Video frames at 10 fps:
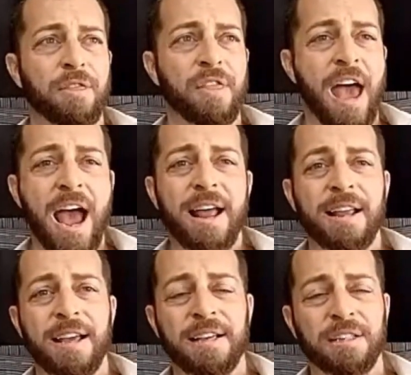that
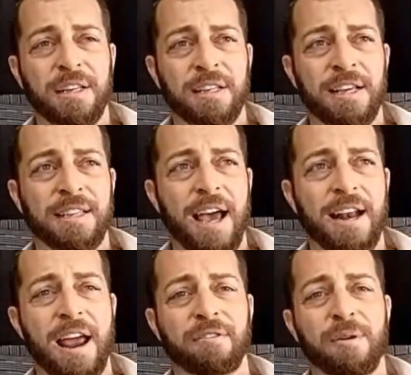is that
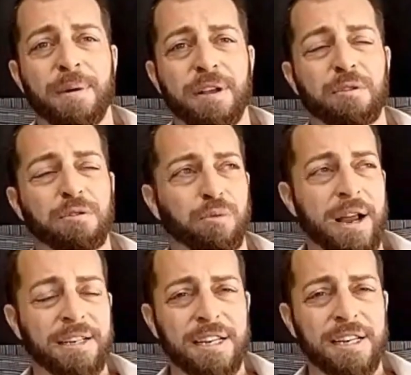everybody who's
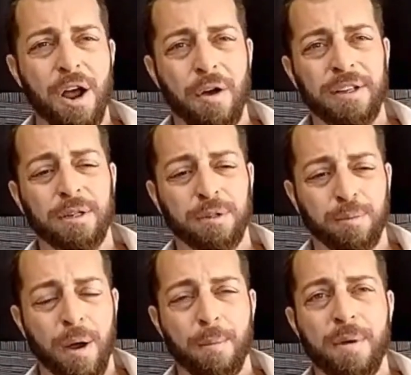renting? No, it's
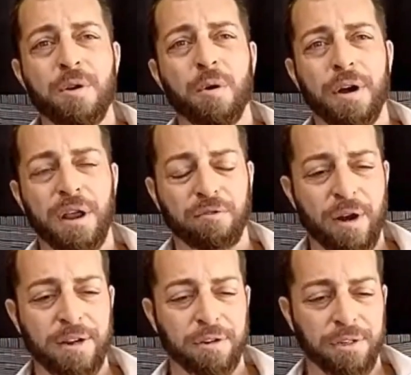a minority of
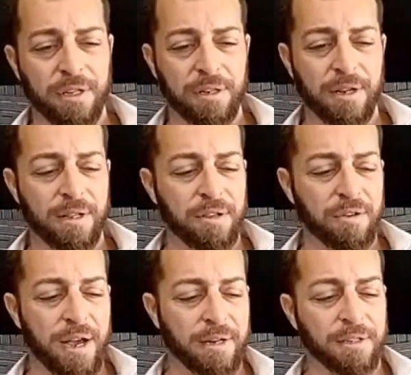renters in the
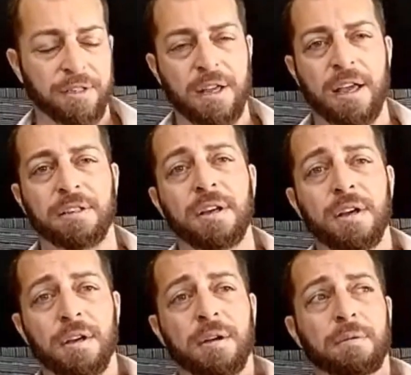United States.
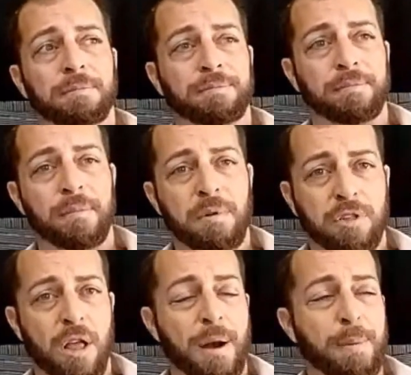But it's
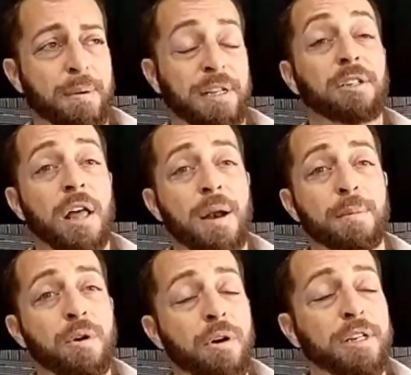a lot of people. It's a lot of
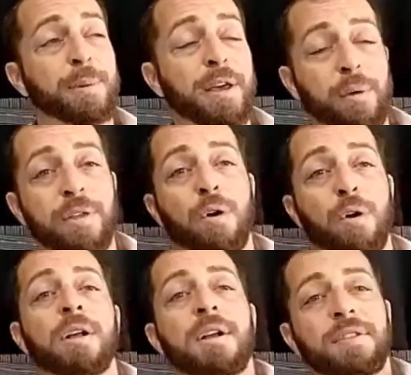minorities. By the way,
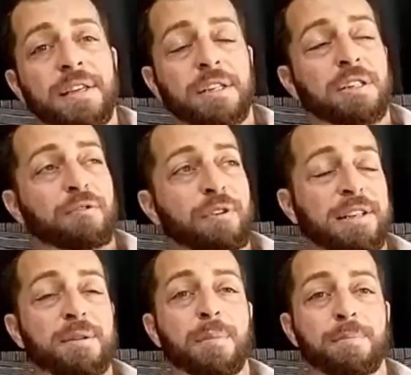this is
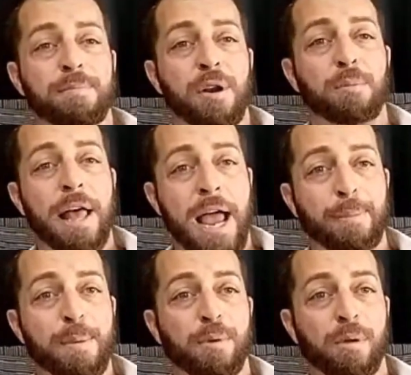affecting, you know, Black
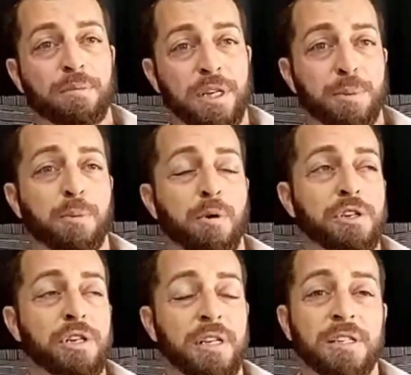people
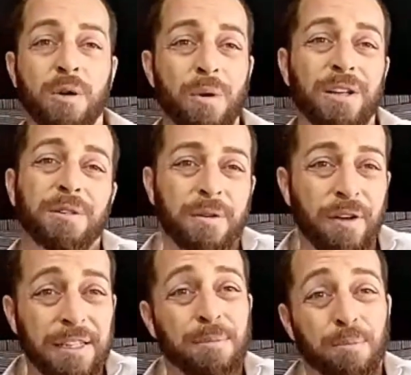disproportionately. It's like, well, it's
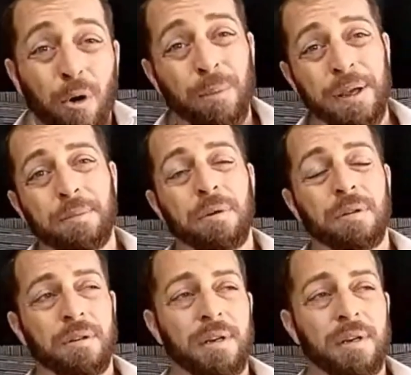affecting poor people,